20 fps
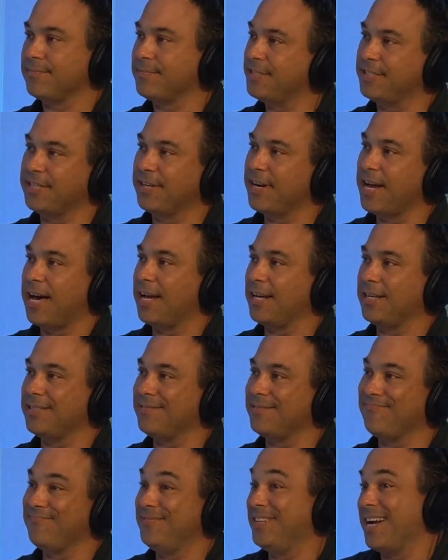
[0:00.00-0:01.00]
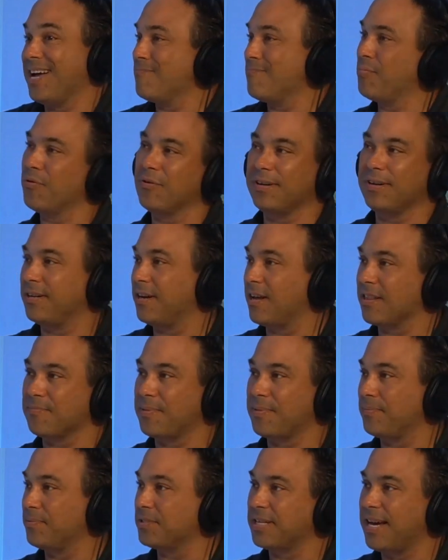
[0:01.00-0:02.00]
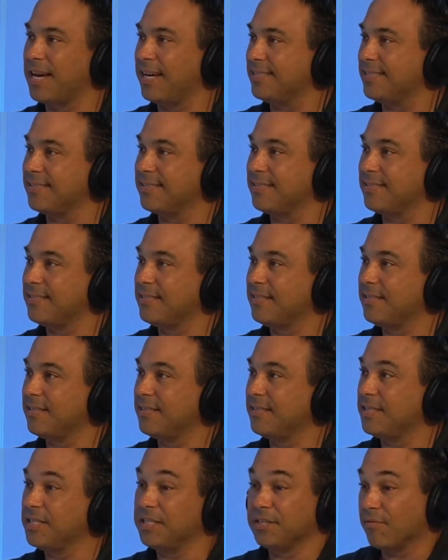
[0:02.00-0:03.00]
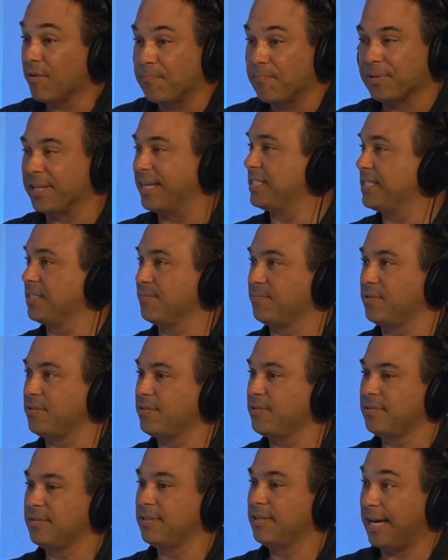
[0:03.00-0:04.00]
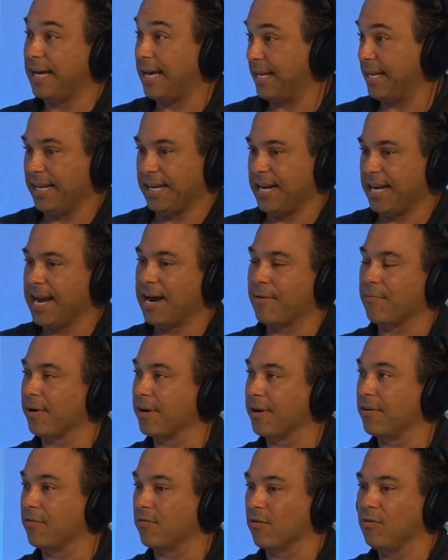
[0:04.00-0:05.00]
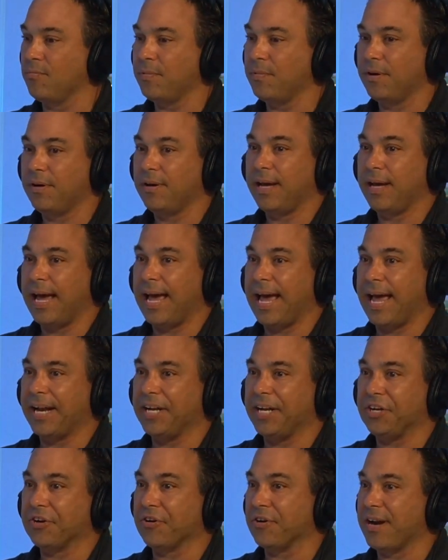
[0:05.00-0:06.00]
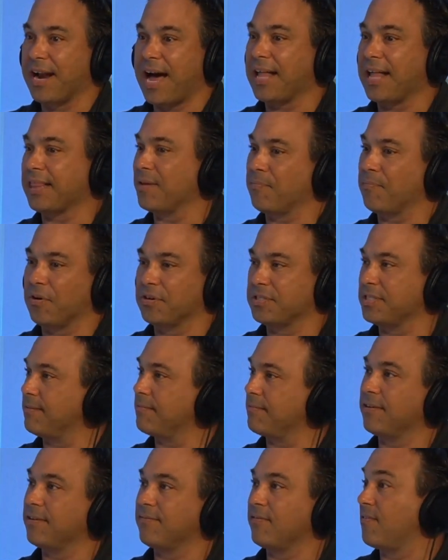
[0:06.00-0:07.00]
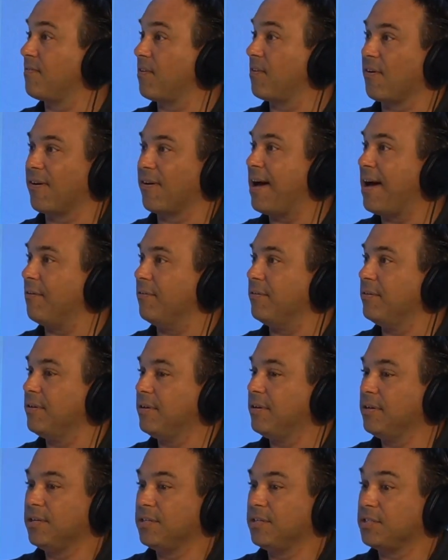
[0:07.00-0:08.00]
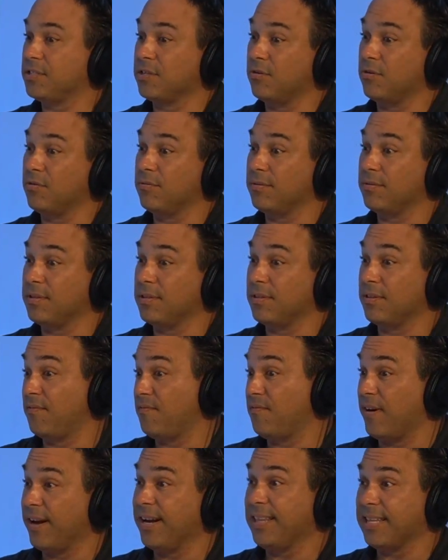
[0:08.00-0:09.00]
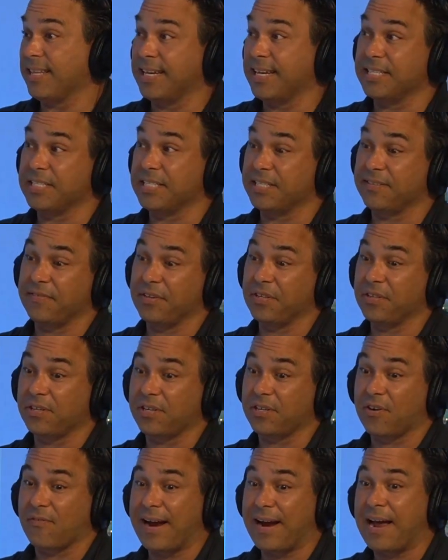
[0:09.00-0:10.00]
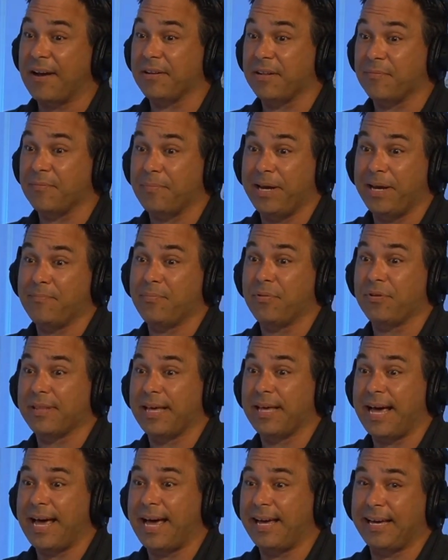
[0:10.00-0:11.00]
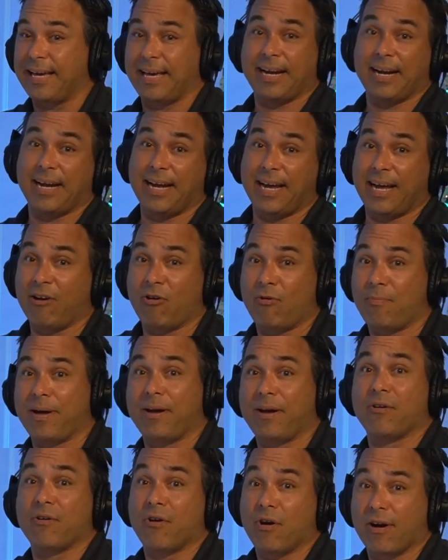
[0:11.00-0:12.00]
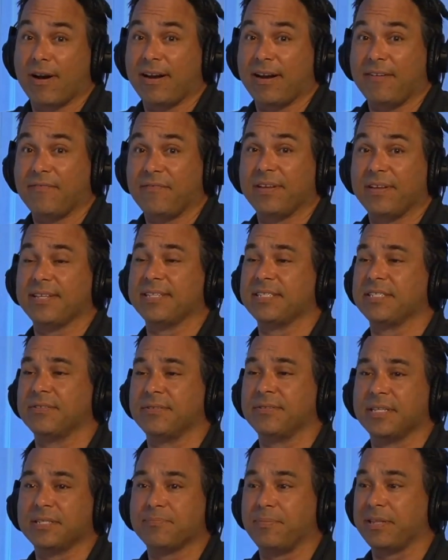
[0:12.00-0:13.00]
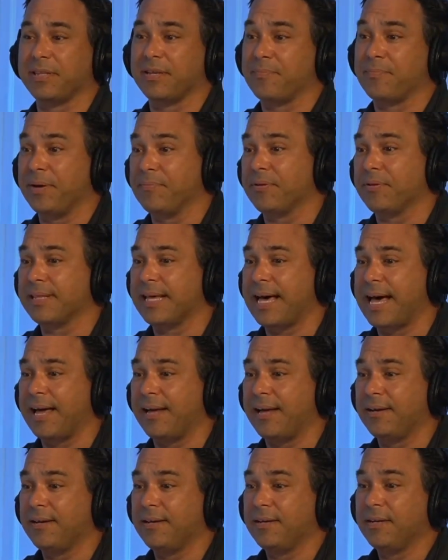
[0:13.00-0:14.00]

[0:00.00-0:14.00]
you're not important in other people's eyes. You're replaceable in a networking group, and you're not the person I'm going to refer out. So the funny thing is if you look around, the people that, and I hope I don't hurt any feelings doing this, but the people that